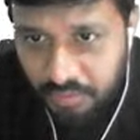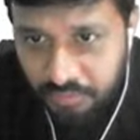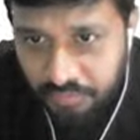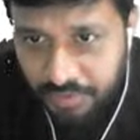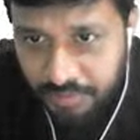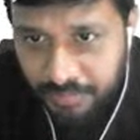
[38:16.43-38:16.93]

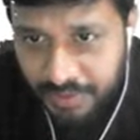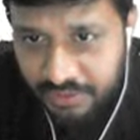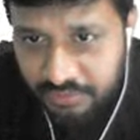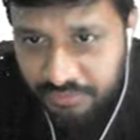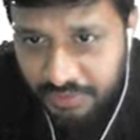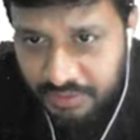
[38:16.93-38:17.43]
for
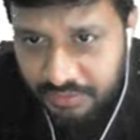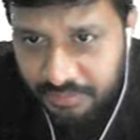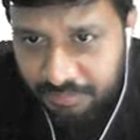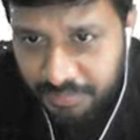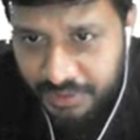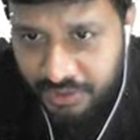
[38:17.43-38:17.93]
minus 1,
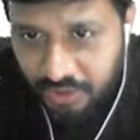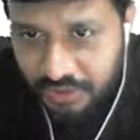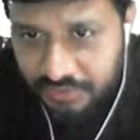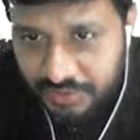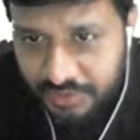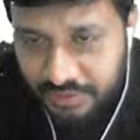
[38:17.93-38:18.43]
simply draw the
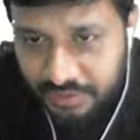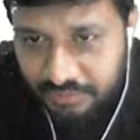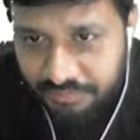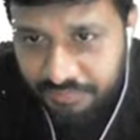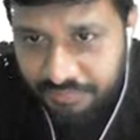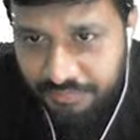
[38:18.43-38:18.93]
signal.
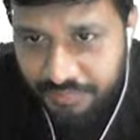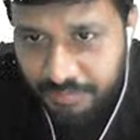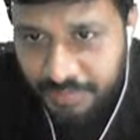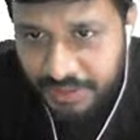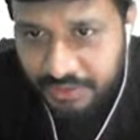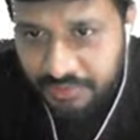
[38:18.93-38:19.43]
For
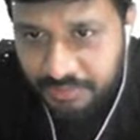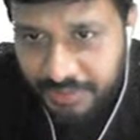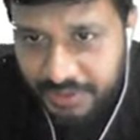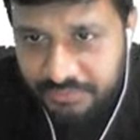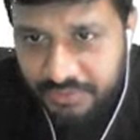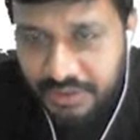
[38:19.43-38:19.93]
minus
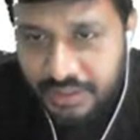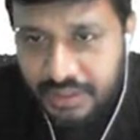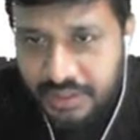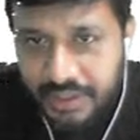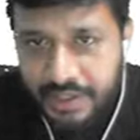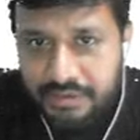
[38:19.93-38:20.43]
1,
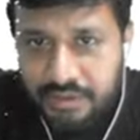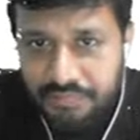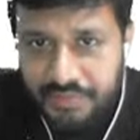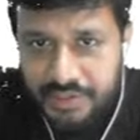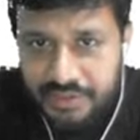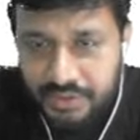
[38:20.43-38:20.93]
x of
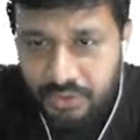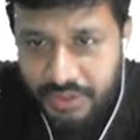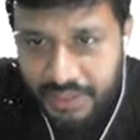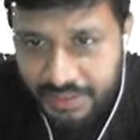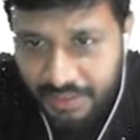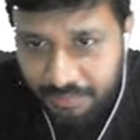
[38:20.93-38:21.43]
n is equal to
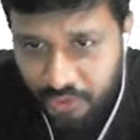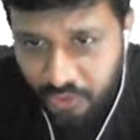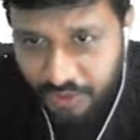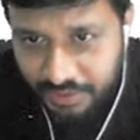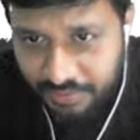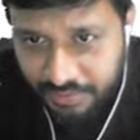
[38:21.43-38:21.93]
n I am
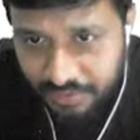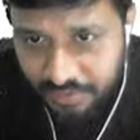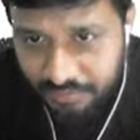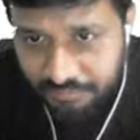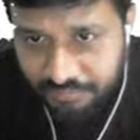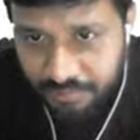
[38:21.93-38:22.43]
drawing.
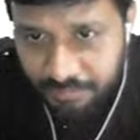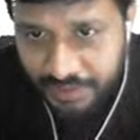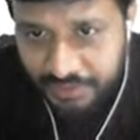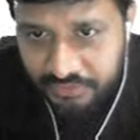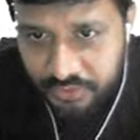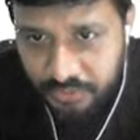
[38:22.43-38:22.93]
For
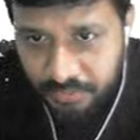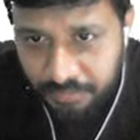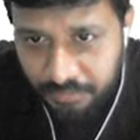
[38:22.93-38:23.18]
minus 2,